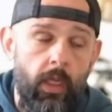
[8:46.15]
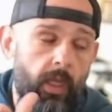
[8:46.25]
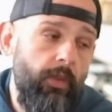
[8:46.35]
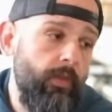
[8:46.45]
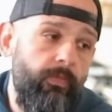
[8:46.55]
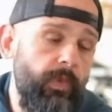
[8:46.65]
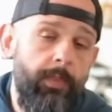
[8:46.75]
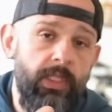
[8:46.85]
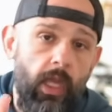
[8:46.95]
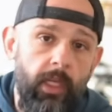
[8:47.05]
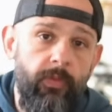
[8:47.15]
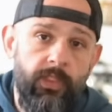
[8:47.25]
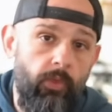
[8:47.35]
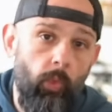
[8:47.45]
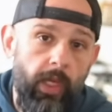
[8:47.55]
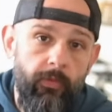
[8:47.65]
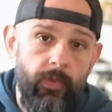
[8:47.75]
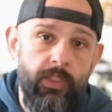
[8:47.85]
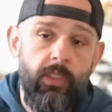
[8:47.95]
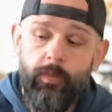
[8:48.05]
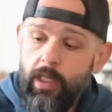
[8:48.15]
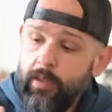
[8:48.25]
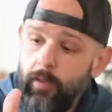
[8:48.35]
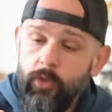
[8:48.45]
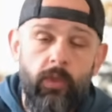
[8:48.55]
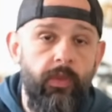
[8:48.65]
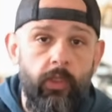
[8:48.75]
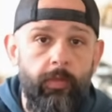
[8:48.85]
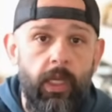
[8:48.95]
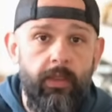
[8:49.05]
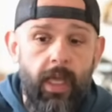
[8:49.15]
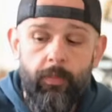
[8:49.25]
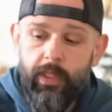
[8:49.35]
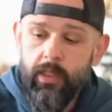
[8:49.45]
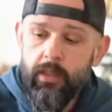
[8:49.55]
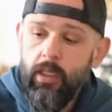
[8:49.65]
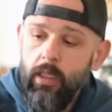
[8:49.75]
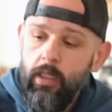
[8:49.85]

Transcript: And on the flip side, if it's great for 6 months, I'll do a video about that because